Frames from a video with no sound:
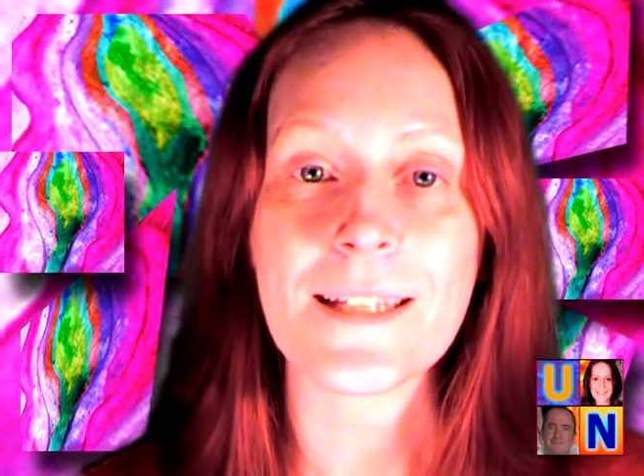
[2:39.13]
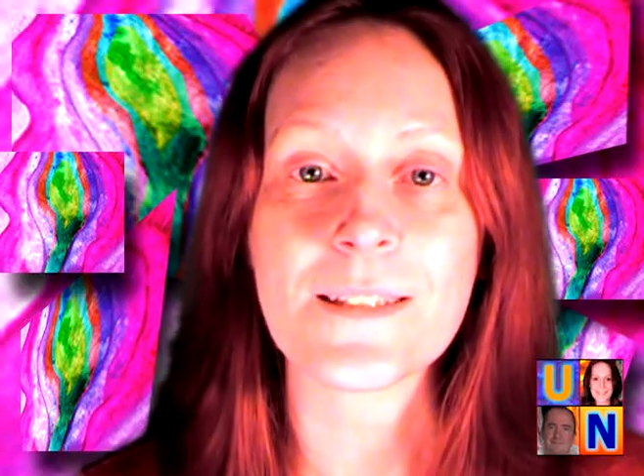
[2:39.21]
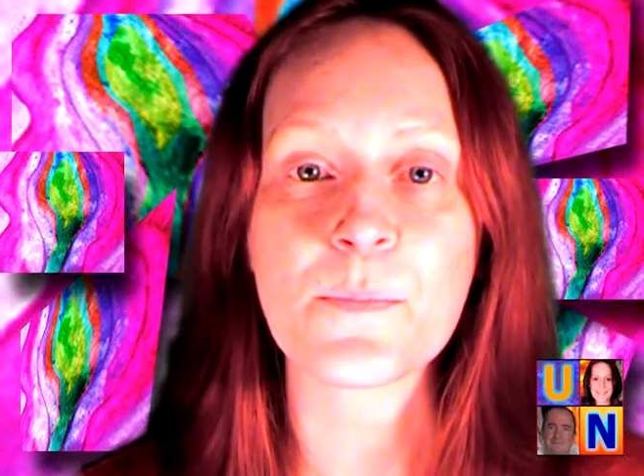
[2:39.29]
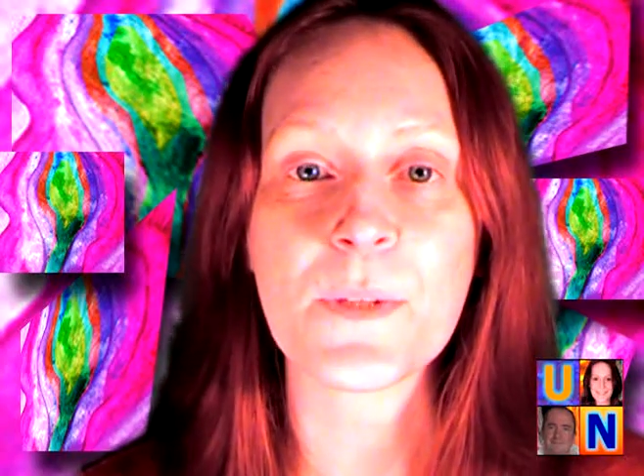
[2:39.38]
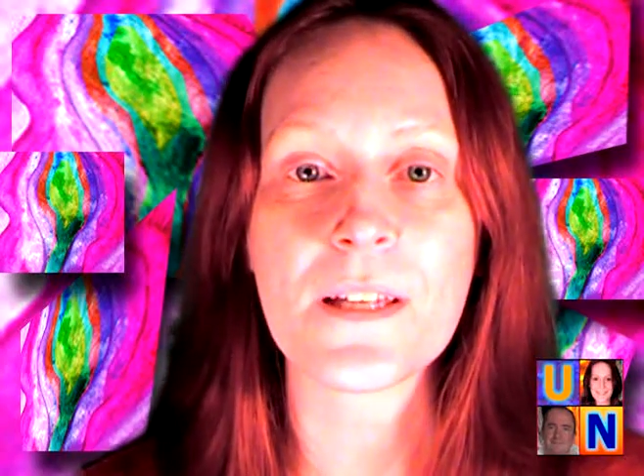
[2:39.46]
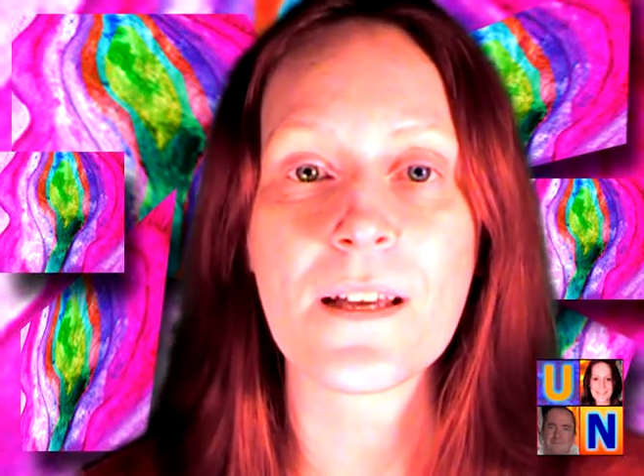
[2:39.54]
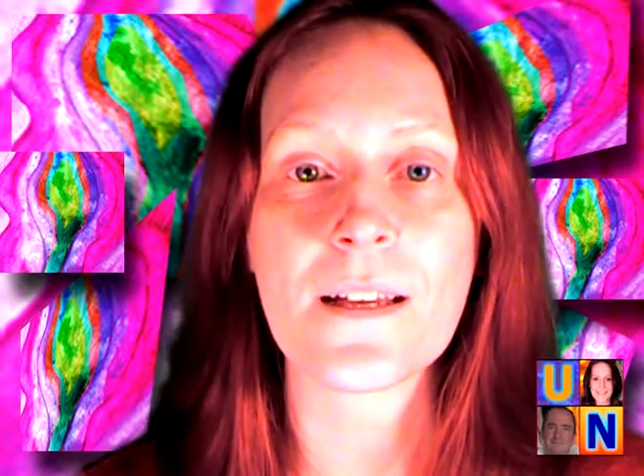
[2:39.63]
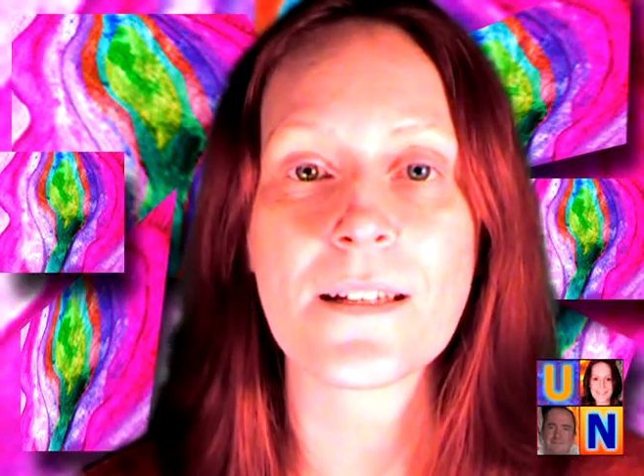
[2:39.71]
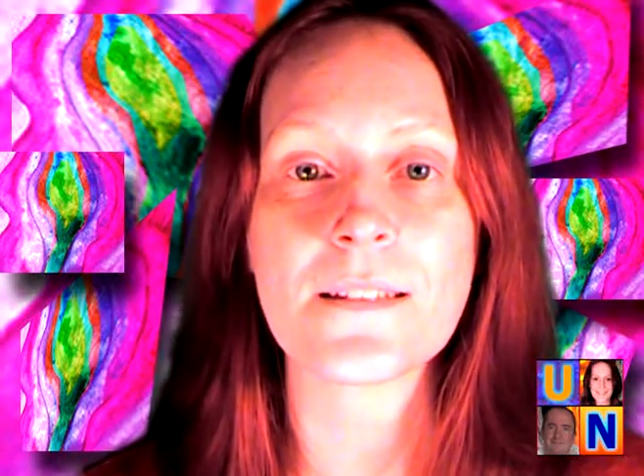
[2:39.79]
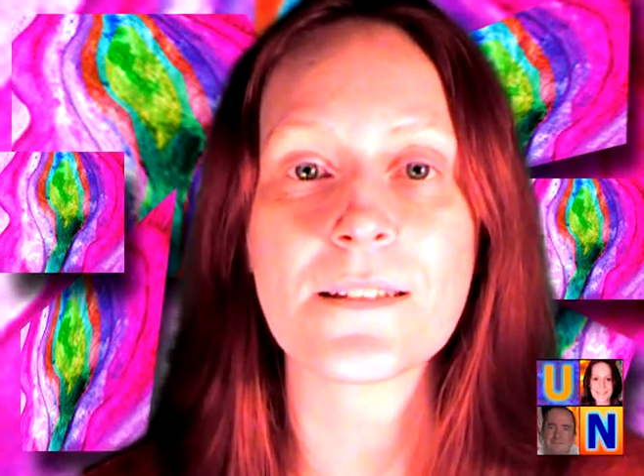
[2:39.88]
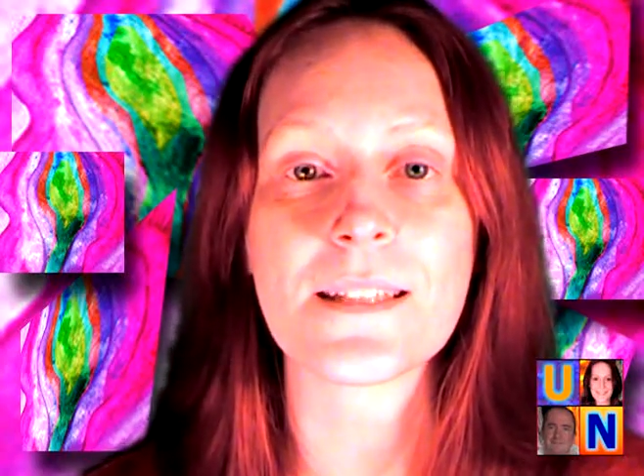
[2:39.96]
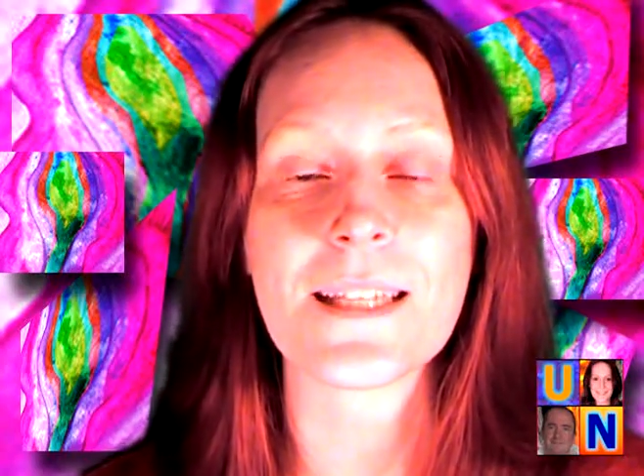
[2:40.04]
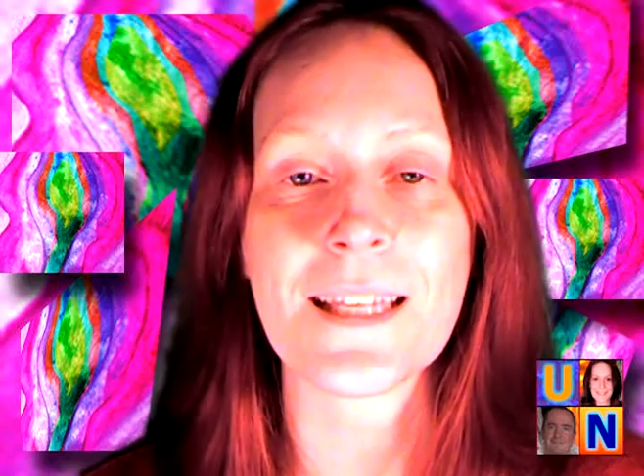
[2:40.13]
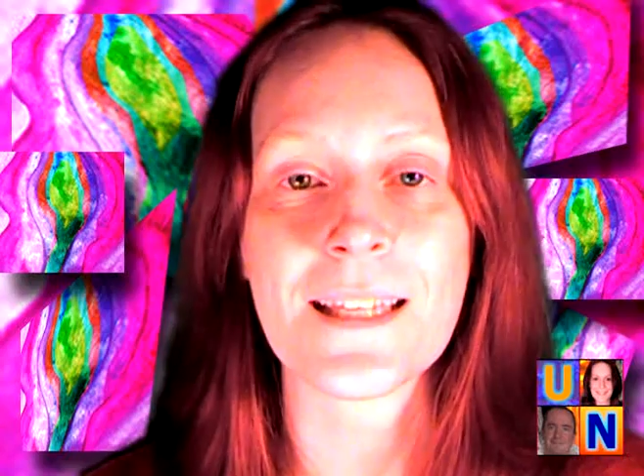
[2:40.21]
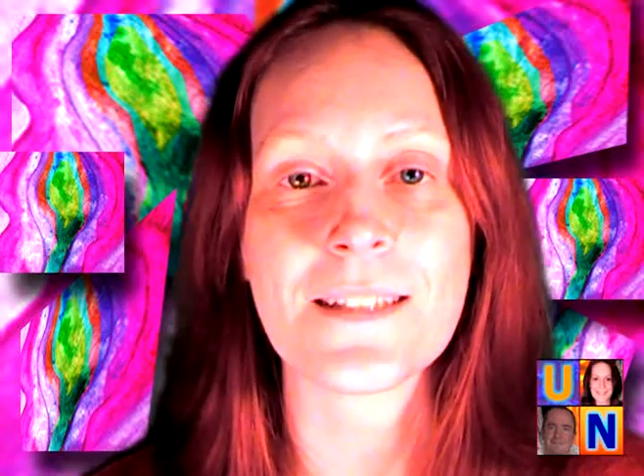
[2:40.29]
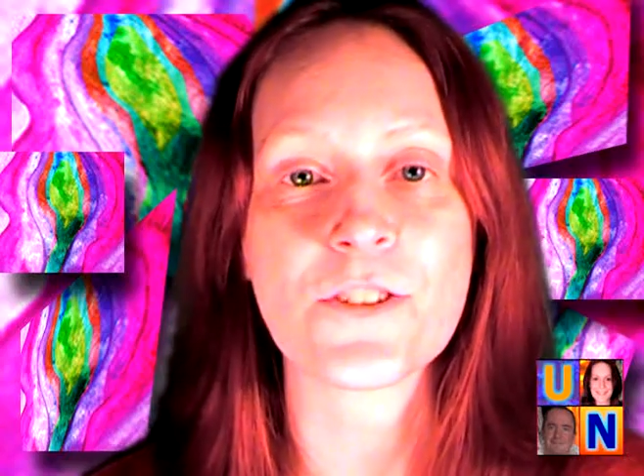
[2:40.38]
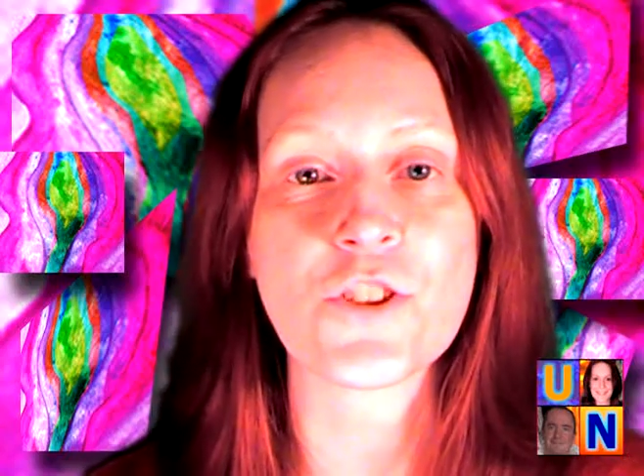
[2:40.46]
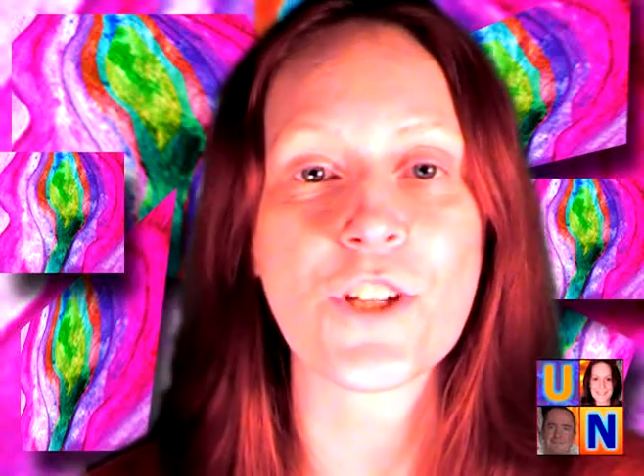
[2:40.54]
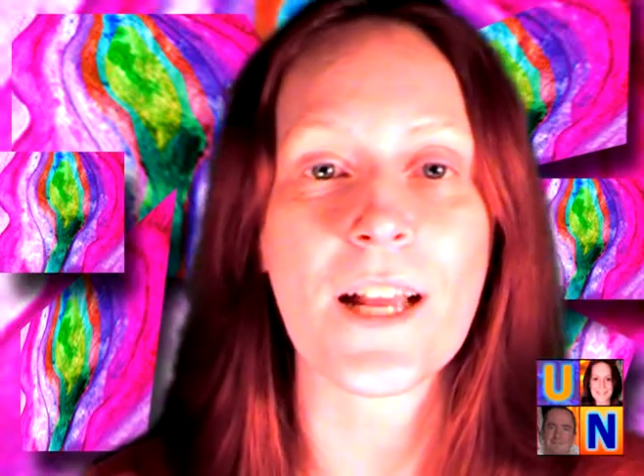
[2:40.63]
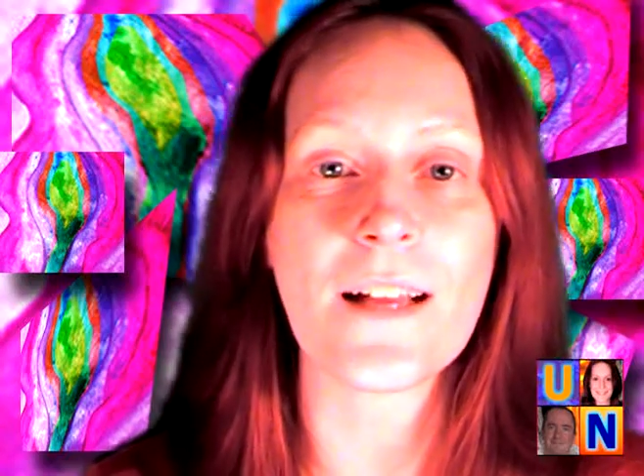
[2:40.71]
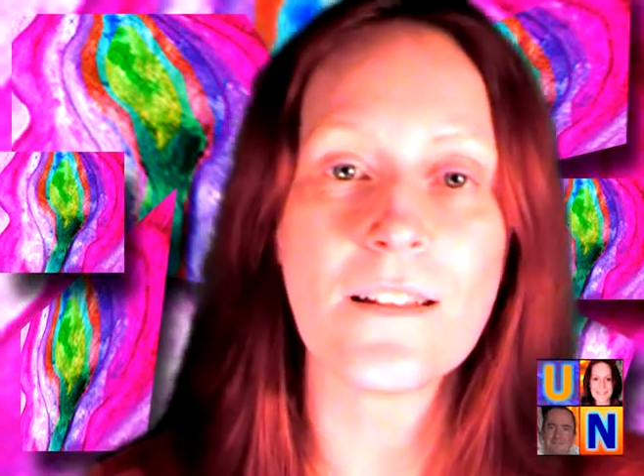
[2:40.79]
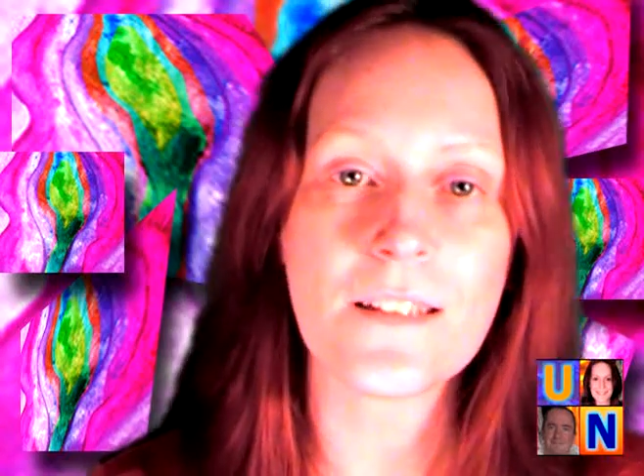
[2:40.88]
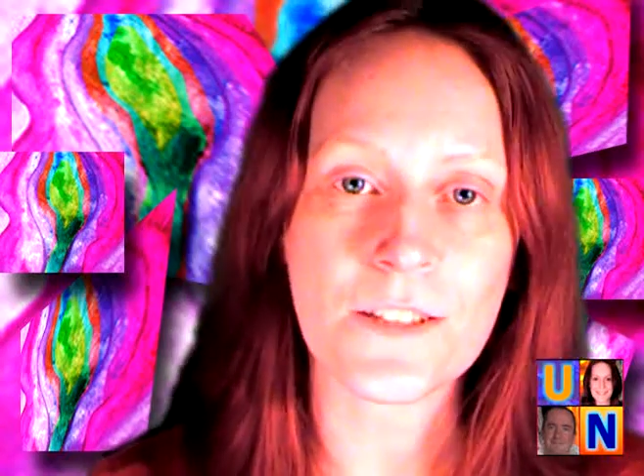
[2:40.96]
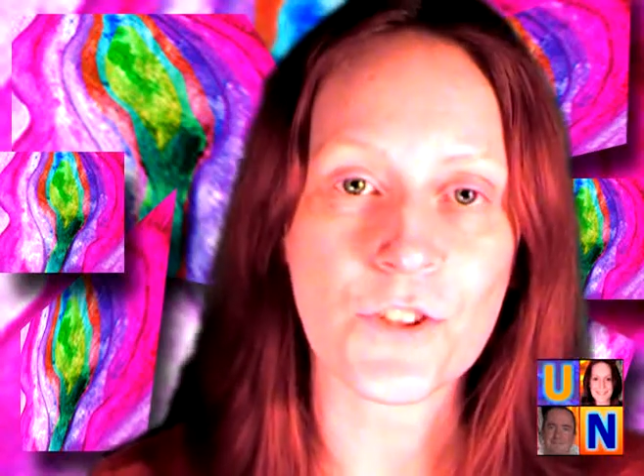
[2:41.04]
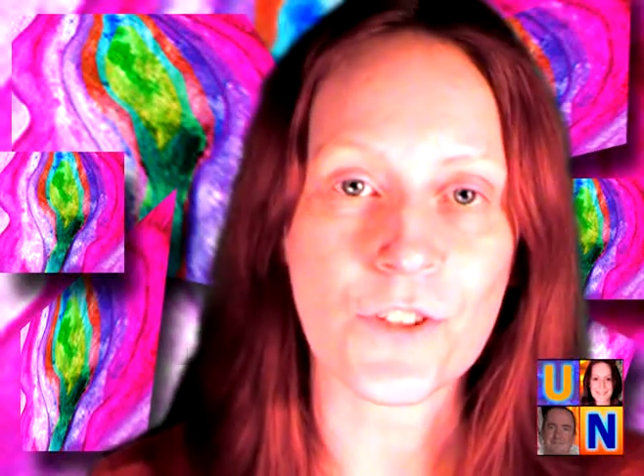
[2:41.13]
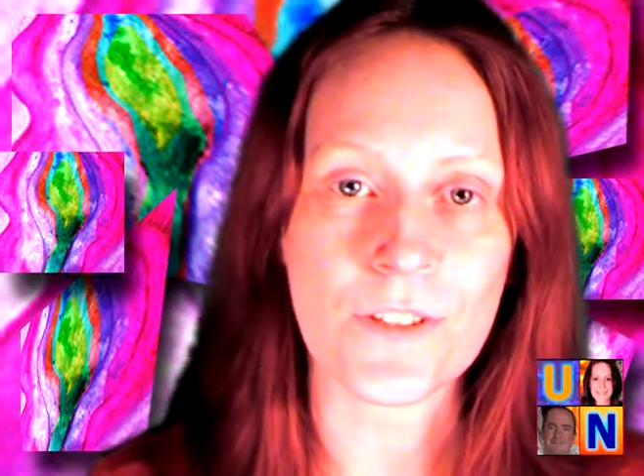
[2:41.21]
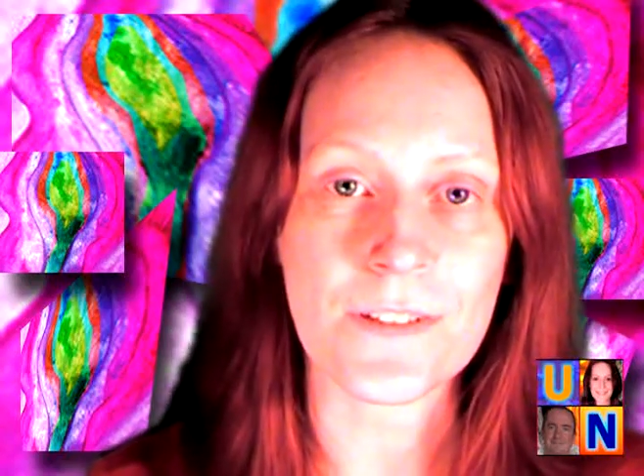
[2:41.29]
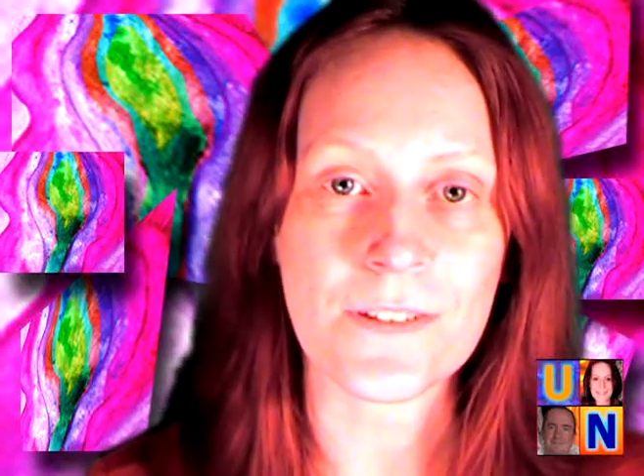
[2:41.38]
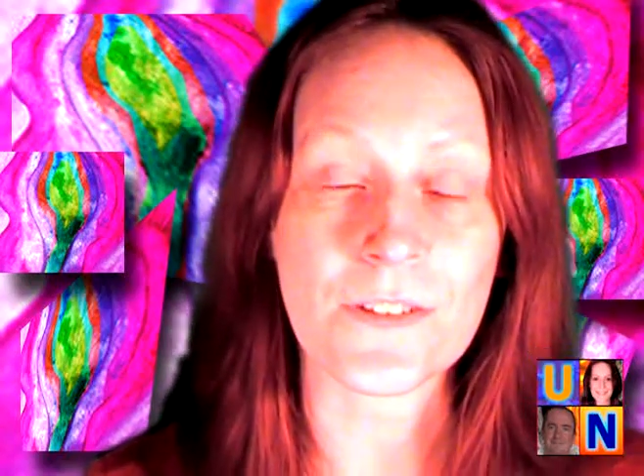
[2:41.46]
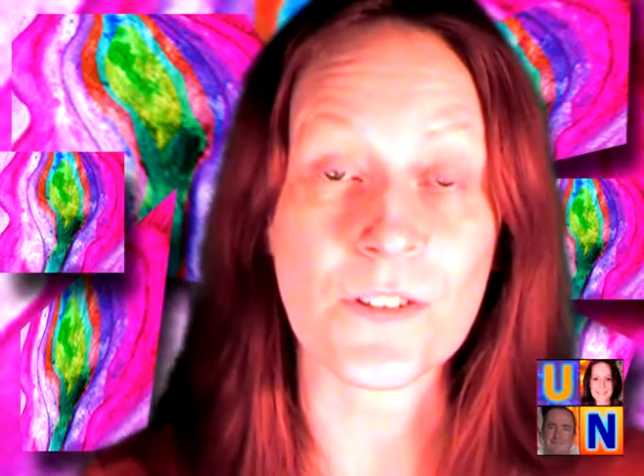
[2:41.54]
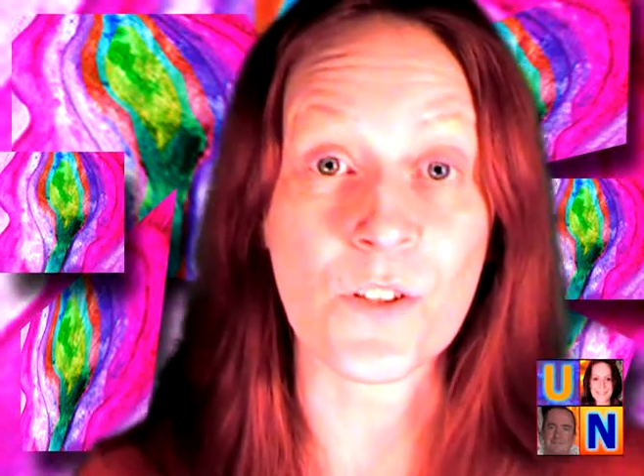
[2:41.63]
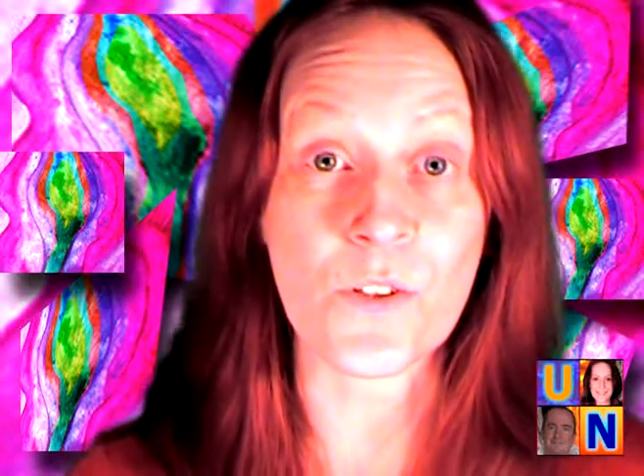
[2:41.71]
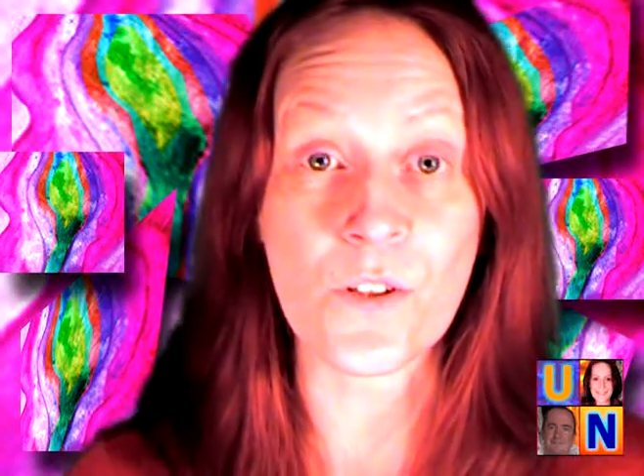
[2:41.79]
is because it challenges